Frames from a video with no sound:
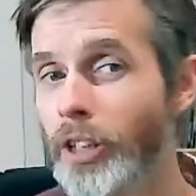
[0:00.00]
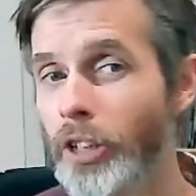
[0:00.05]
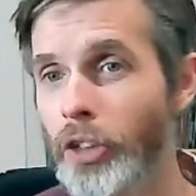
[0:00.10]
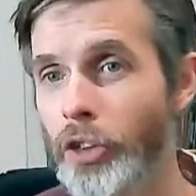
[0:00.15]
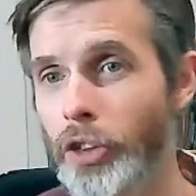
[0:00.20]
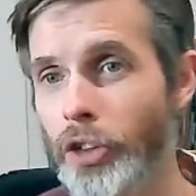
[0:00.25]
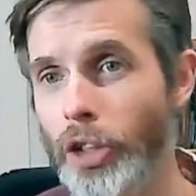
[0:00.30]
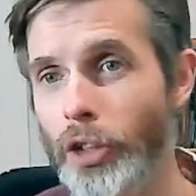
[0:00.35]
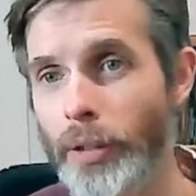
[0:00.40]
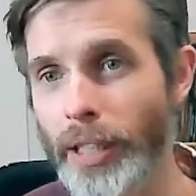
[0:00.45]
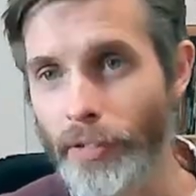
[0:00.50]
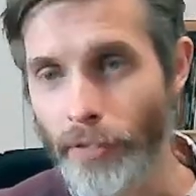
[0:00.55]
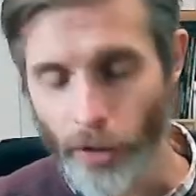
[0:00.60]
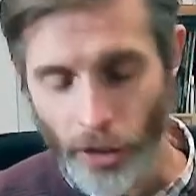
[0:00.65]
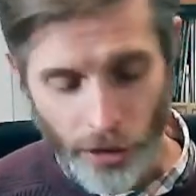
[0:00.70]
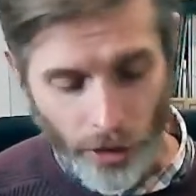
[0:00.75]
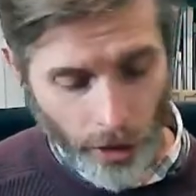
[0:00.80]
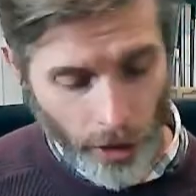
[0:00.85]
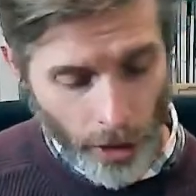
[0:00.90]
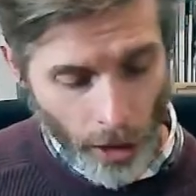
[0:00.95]
So if I
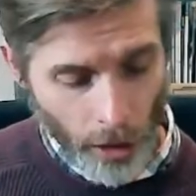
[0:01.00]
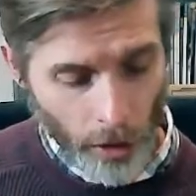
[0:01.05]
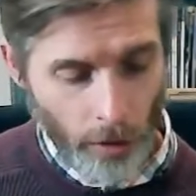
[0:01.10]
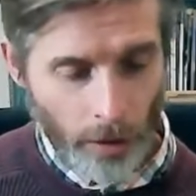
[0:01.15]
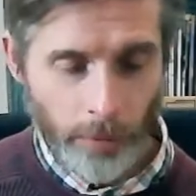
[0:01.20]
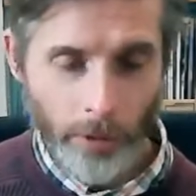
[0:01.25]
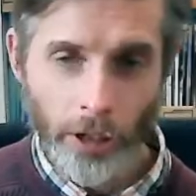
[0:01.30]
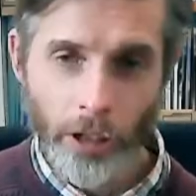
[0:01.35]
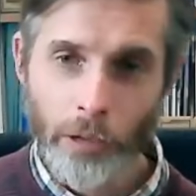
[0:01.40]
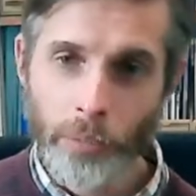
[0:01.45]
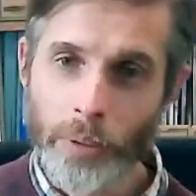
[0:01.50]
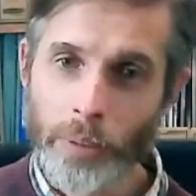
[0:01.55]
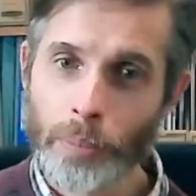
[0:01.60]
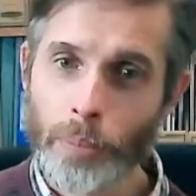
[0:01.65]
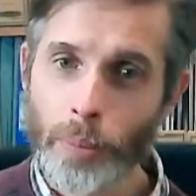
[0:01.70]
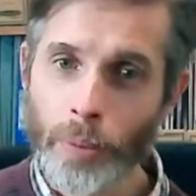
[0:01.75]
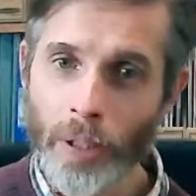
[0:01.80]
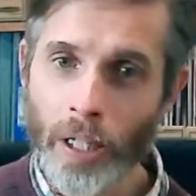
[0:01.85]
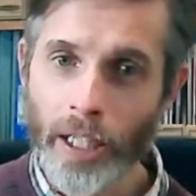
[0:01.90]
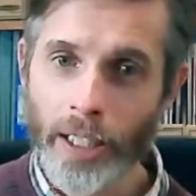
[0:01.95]
know I'm going to be
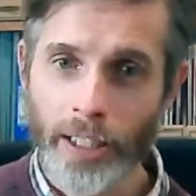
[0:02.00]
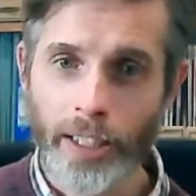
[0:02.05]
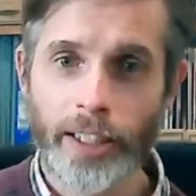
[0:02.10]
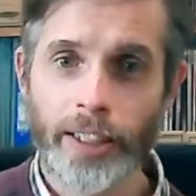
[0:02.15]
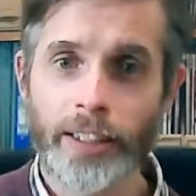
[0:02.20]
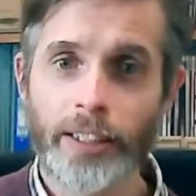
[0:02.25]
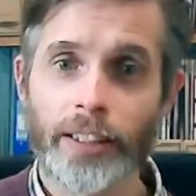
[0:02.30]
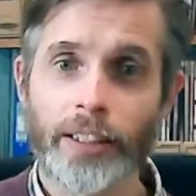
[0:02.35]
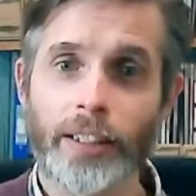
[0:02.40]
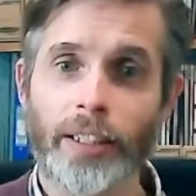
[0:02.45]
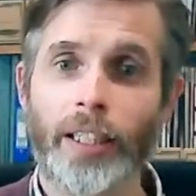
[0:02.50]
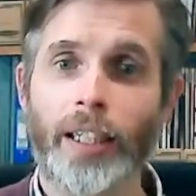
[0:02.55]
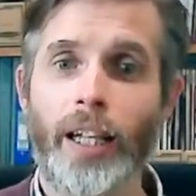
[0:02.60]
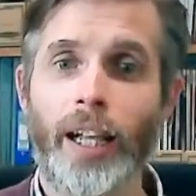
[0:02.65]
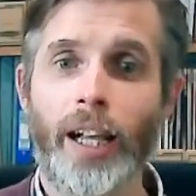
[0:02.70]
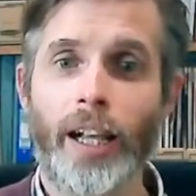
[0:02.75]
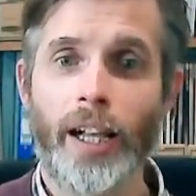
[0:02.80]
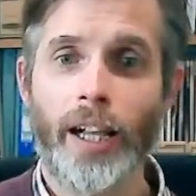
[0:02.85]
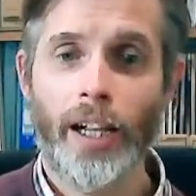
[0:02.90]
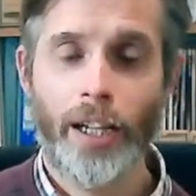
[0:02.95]
playing
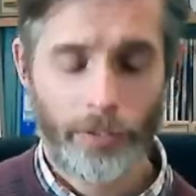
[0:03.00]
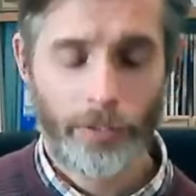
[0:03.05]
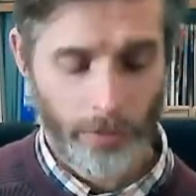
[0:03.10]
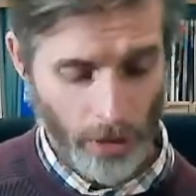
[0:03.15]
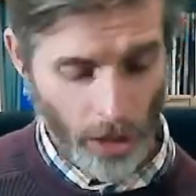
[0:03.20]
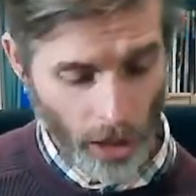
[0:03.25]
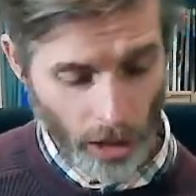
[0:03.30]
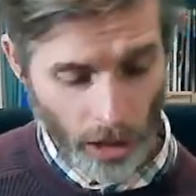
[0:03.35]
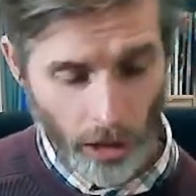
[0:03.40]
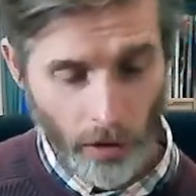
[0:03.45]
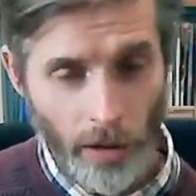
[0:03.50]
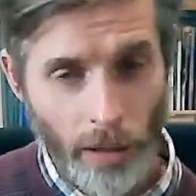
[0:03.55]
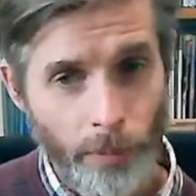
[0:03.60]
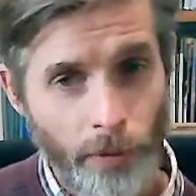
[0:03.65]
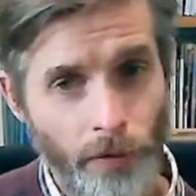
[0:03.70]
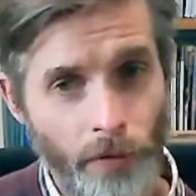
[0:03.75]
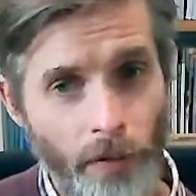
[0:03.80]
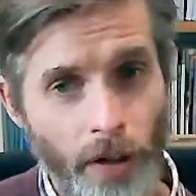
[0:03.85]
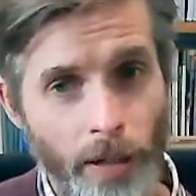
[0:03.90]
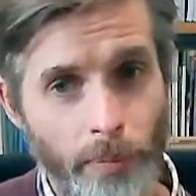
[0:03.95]
higher up the
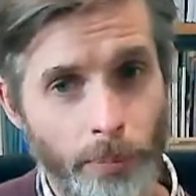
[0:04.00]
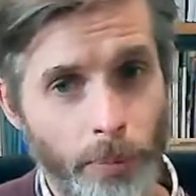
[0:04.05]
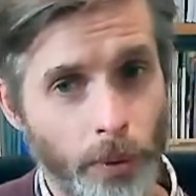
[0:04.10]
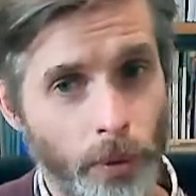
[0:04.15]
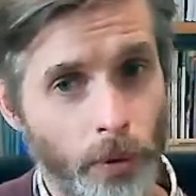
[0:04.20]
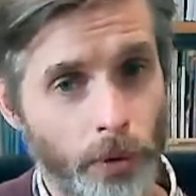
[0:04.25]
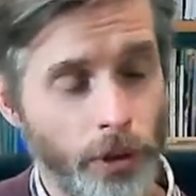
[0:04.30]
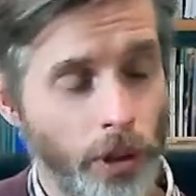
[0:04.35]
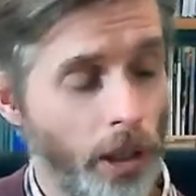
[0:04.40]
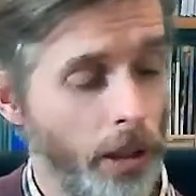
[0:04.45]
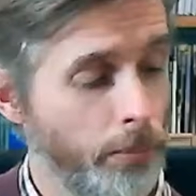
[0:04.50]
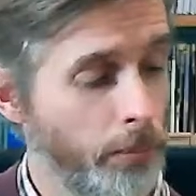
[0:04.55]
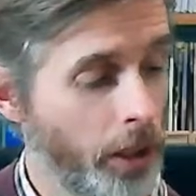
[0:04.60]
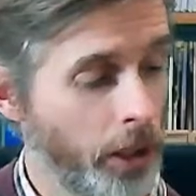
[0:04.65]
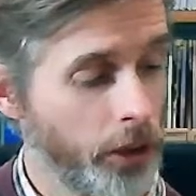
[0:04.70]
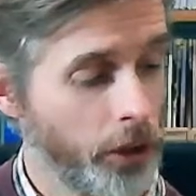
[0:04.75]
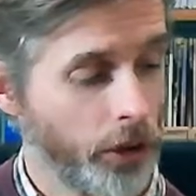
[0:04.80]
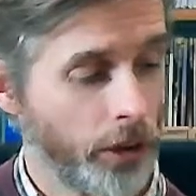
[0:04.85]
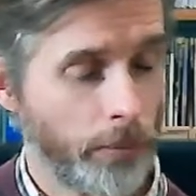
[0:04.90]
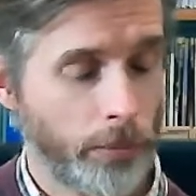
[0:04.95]
fretboard, I
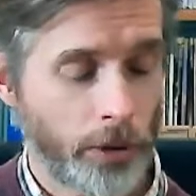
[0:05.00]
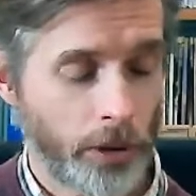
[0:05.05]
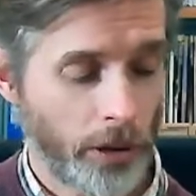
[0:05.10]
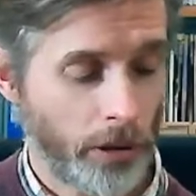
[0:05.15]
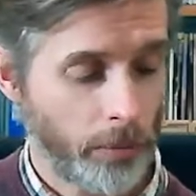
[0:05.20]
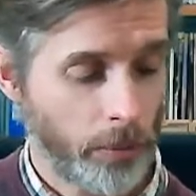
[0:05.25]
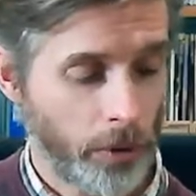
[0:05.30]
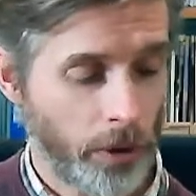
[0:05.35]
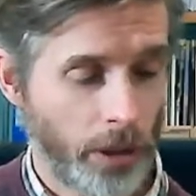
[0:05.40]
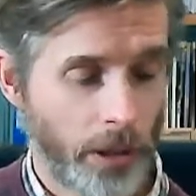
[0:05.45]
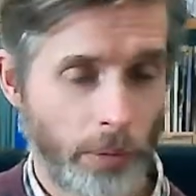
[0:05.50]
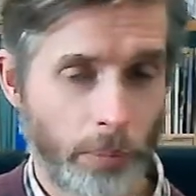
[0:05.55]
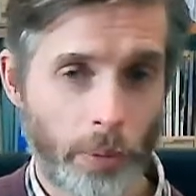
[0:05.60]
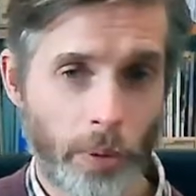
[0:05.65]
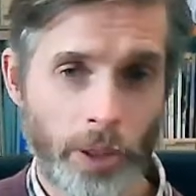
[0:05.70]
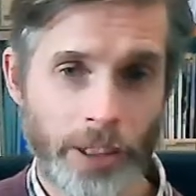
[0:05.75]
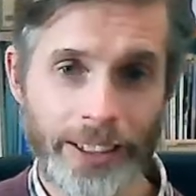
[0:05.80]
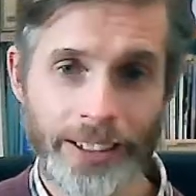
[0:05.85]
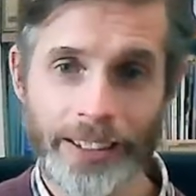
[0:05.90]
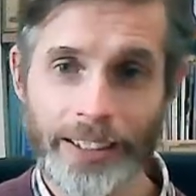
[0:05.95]
might sometimes
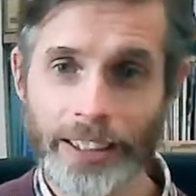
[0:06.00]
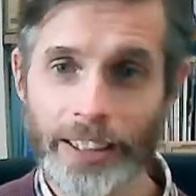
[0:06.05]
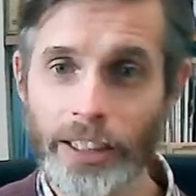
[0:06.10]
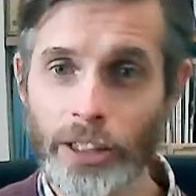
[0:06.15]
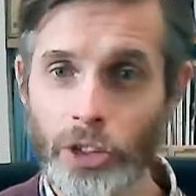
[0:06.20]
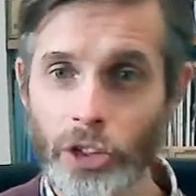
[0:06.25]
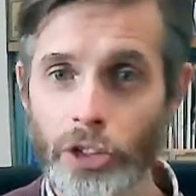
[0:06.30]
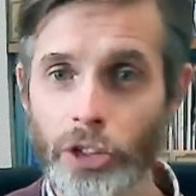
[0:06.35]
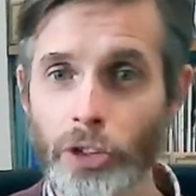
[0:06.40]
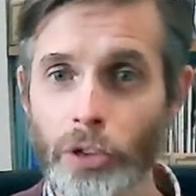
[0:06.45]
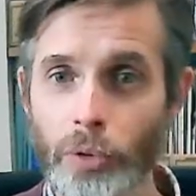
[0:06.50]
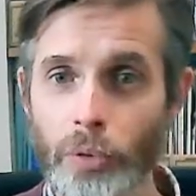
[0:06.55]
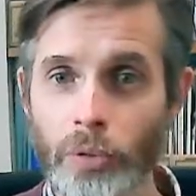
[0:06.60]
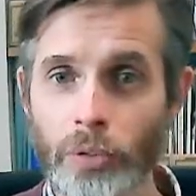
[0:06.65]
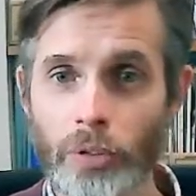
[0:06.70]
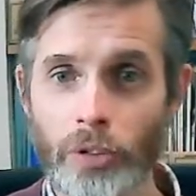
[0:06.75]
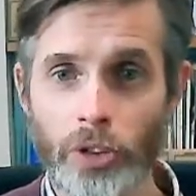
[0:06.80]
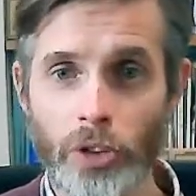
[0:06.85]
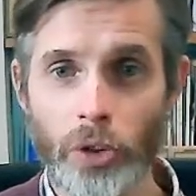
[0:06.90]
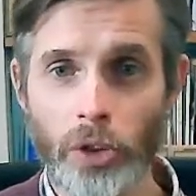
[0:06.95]
deliberately
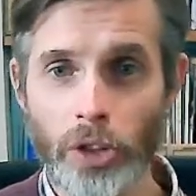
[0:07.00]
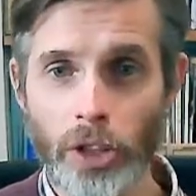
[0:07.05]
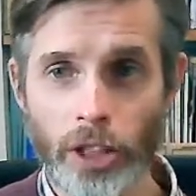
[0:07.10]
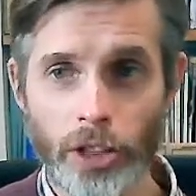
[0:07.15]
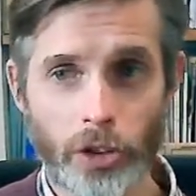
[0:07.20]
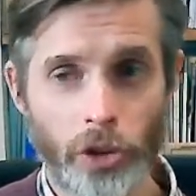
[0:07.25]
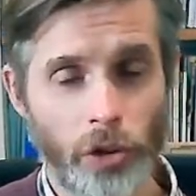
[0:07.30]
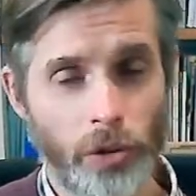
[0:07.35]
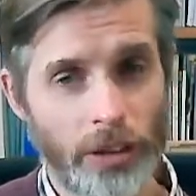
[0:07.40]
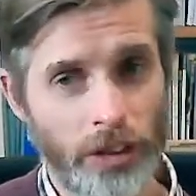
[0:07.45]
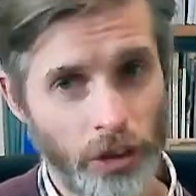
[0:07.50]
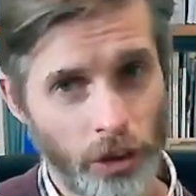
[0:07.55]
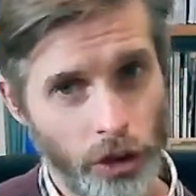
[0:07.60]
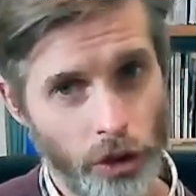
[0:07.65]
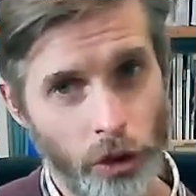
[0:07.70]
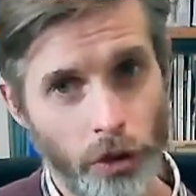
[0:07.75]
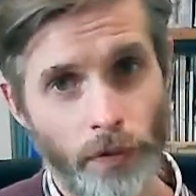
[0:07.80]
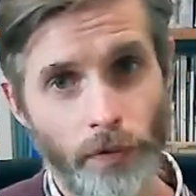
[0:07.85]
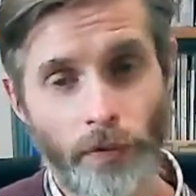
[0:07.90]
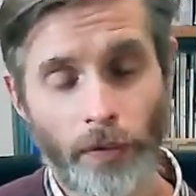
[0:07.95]
detune the 3rd string
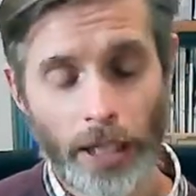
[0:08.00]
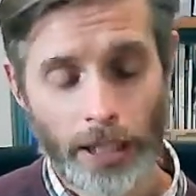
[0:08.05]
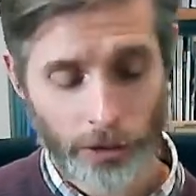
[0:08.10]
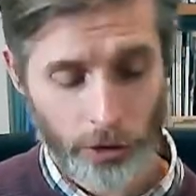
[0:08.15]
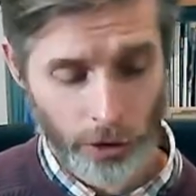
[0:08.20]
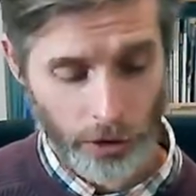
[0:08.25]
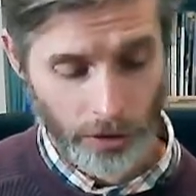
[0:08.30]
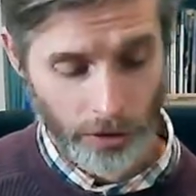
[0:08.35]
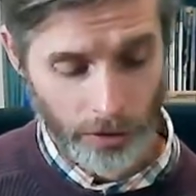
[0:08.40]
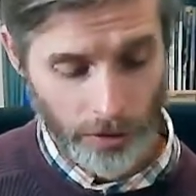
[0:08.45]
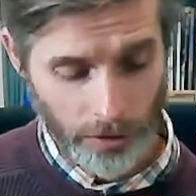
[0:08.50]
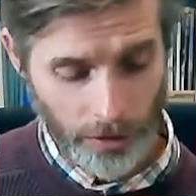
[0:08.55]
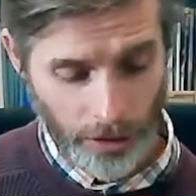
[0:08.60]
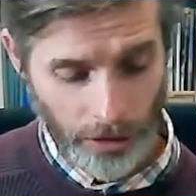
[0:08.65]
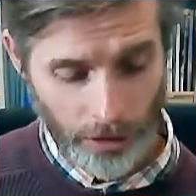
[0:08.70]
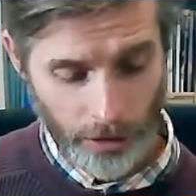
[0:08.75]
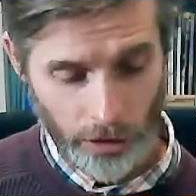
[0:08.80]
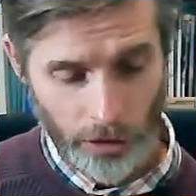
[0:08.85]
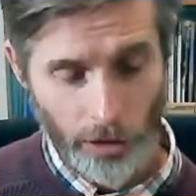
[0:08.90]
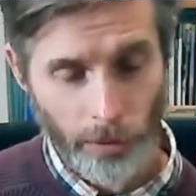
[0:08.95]
just a fraction,
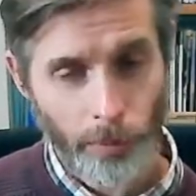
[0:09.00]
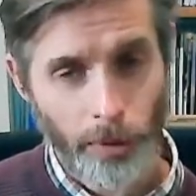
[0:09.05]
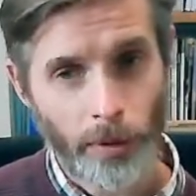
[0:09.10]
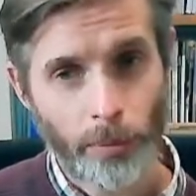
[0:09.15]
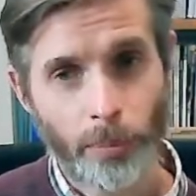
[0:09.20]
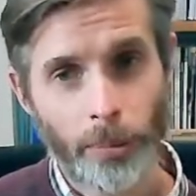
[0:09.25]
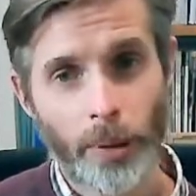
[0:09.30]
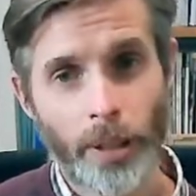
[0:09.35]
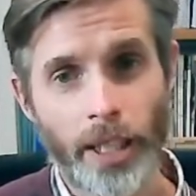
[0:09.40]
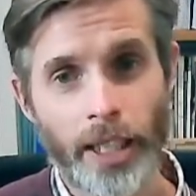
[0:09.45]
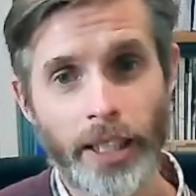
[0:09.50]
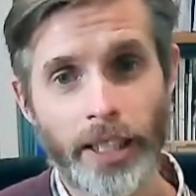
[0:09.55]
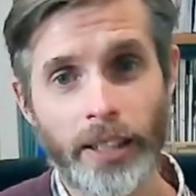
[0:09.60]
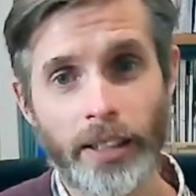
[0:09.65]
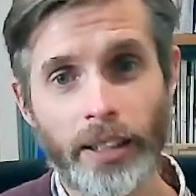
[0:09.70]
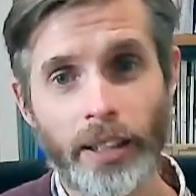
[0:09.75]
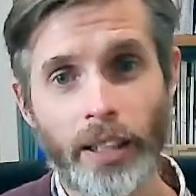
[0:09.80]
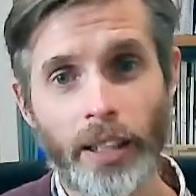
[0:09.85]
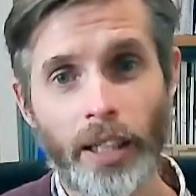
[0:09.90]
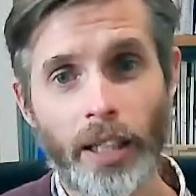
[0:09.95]
so that when I'm
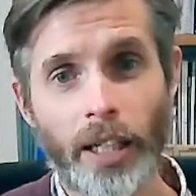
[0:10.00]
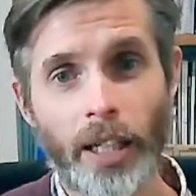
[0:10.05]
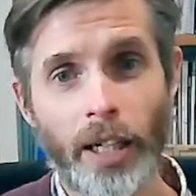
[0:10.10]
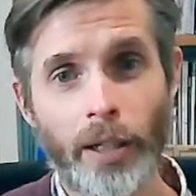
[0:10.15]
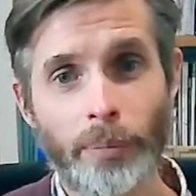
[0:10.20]
playing up